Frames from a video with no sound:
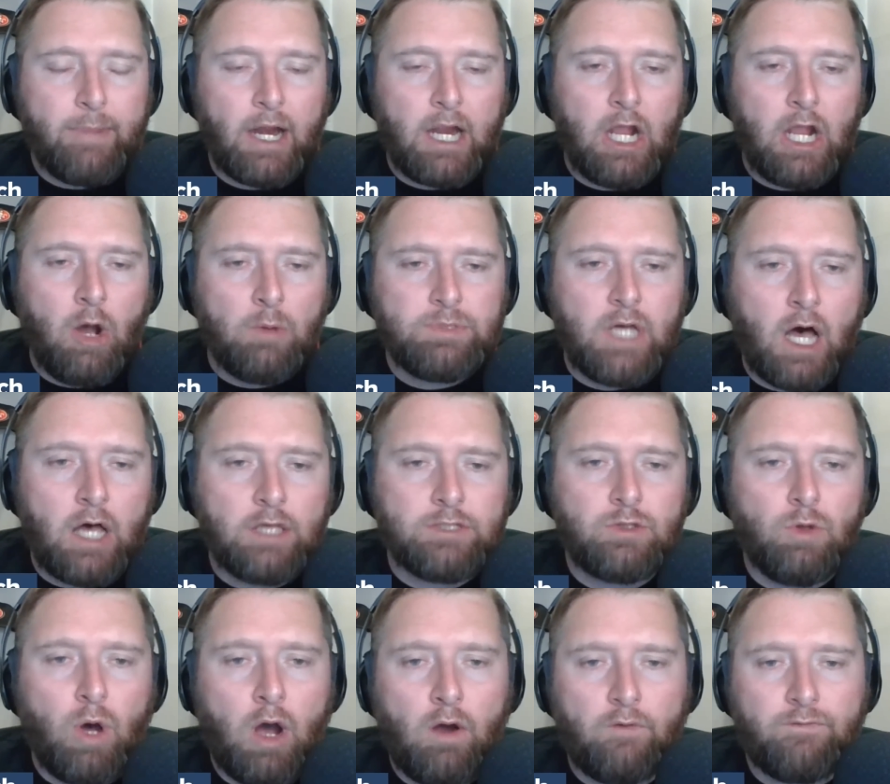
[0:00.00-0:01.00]
Perry Homes
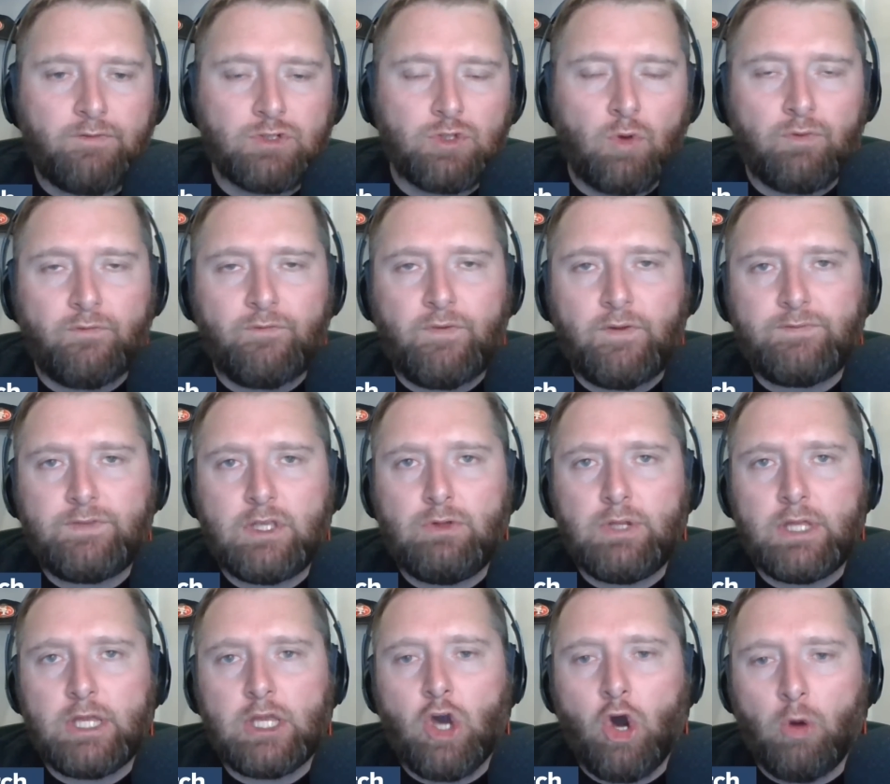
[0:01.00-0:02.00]
also offers over 50
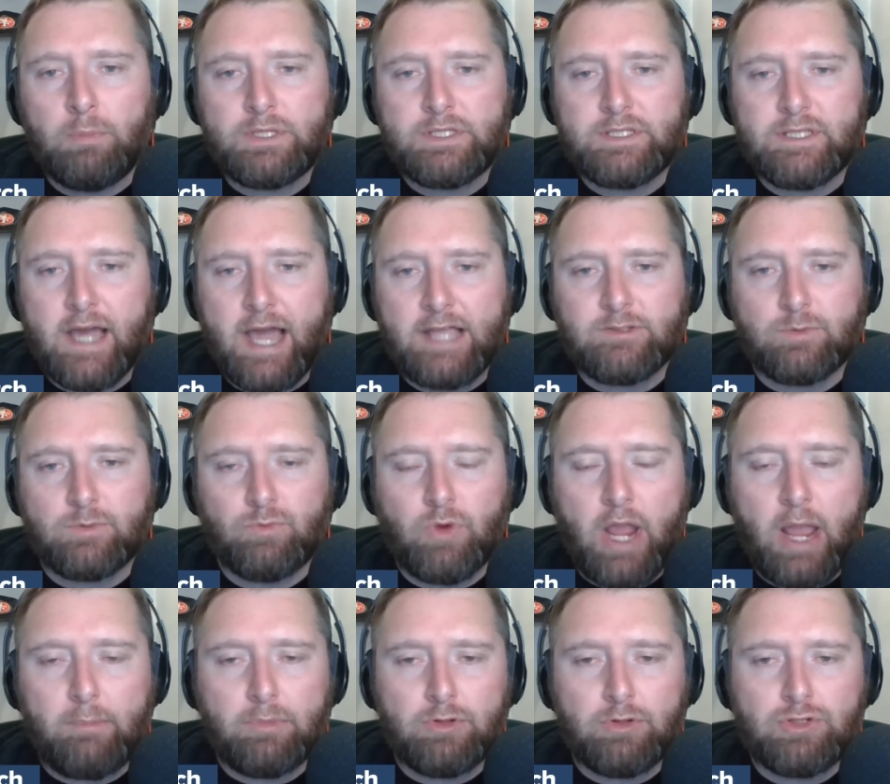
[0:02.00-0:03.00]
unique home designs, from
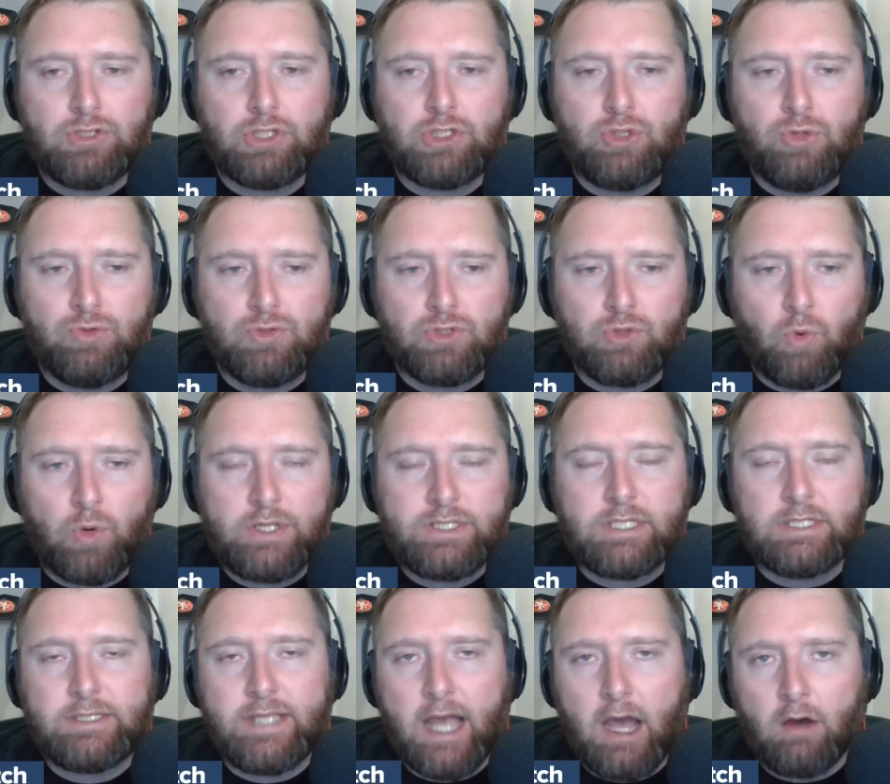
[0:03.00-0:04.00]
ramblers to two-stories
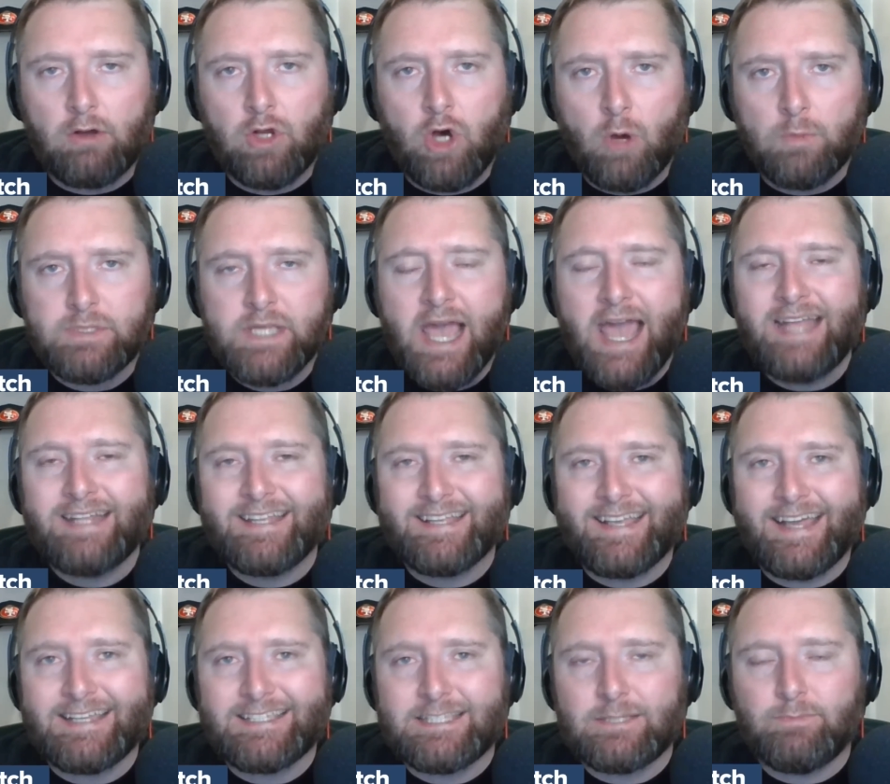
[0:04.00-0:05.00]
to townhomes,
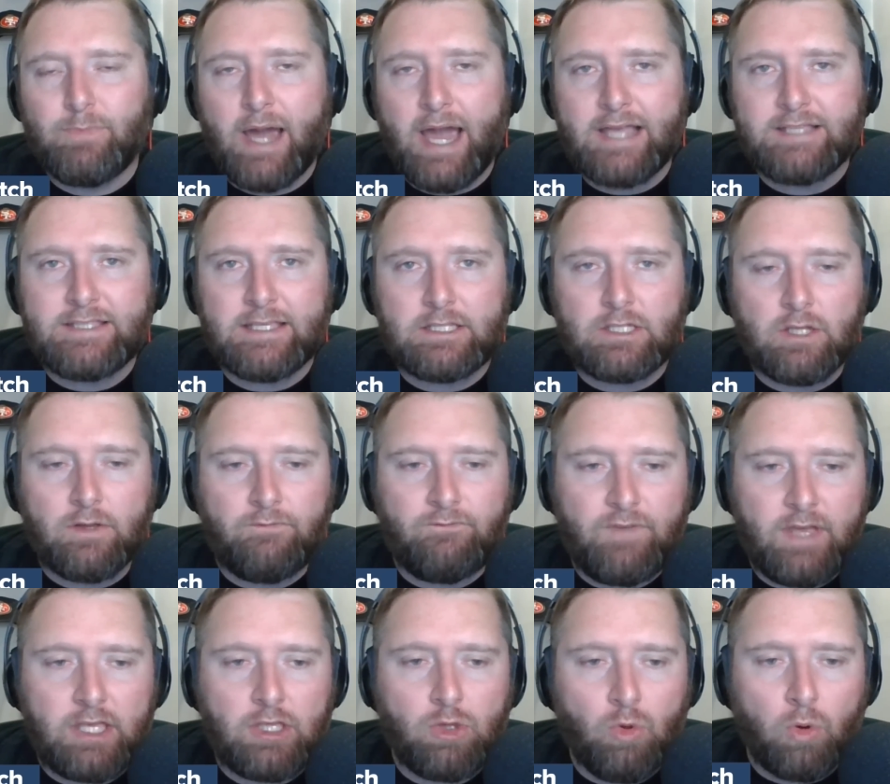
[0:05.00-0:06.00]
to customize it to
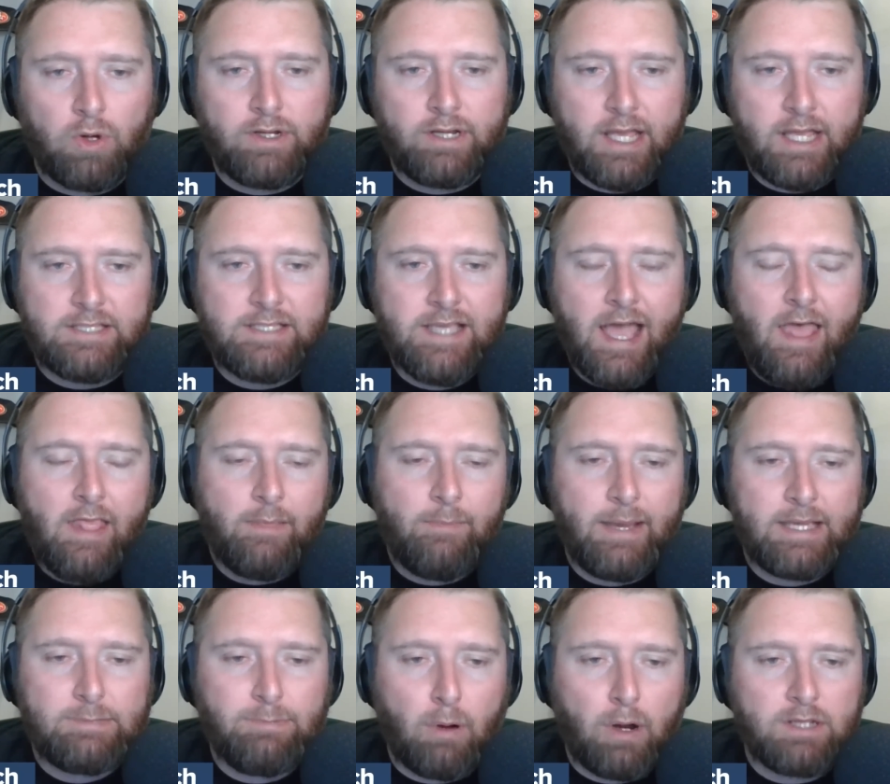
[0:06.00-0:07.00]
fit your needs.
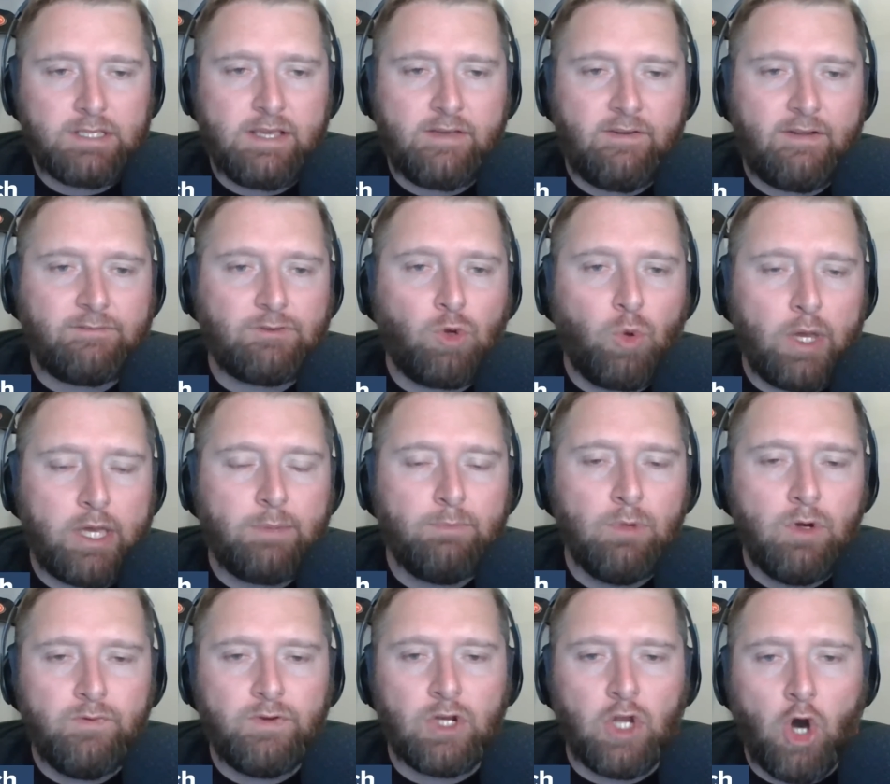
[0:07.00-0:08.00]
The best part is they even have quick
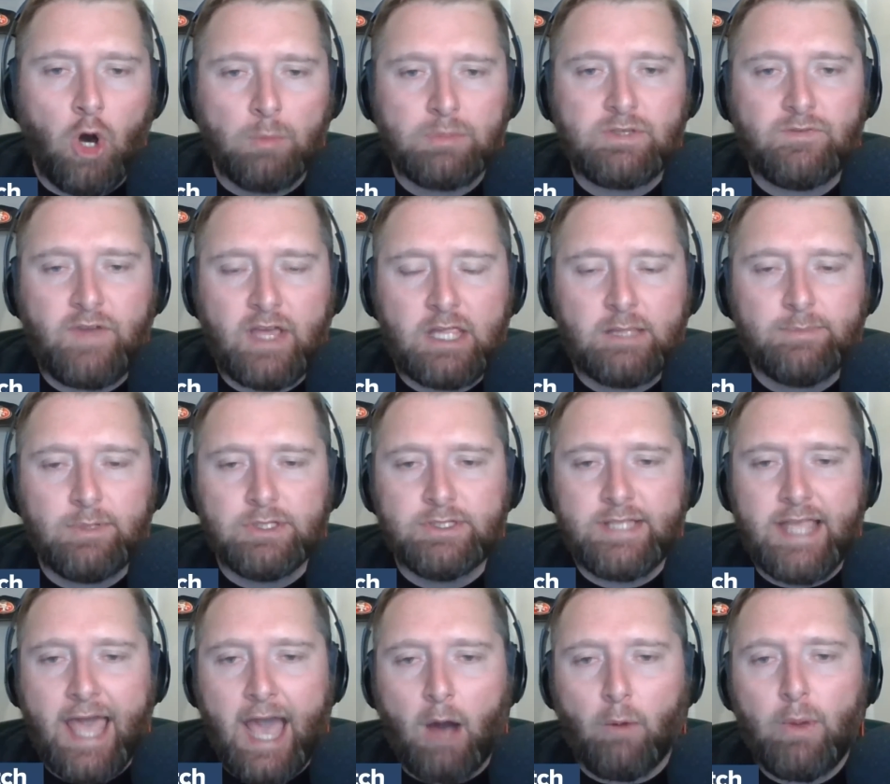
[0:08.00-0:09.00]
move-in homes available
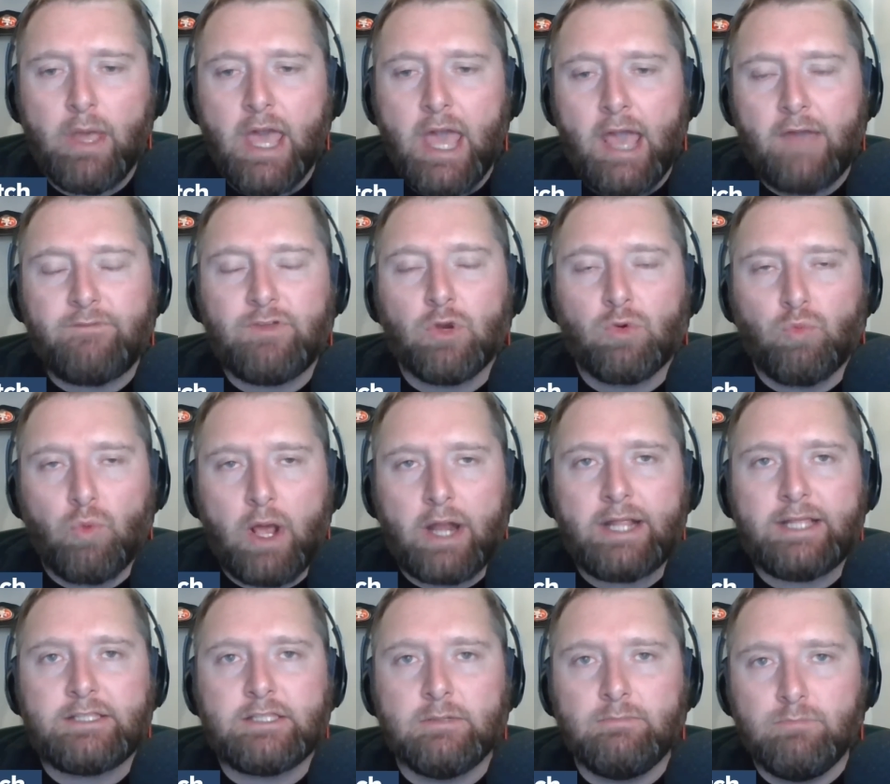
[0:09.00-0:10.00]
now if you're
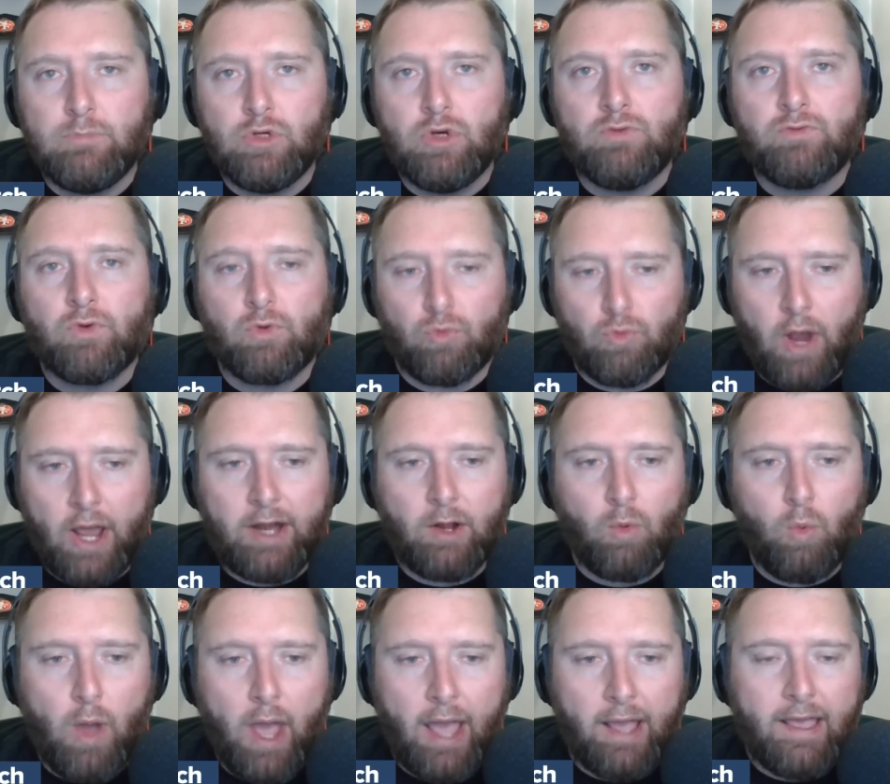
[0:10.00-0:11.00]
ready to move right
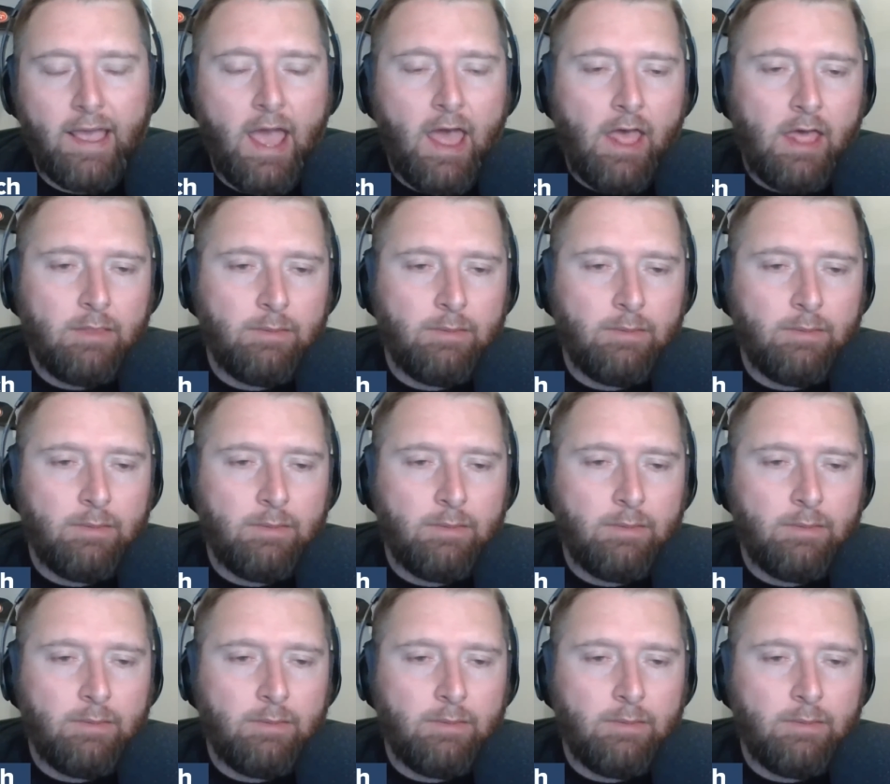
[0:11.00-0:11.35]
away.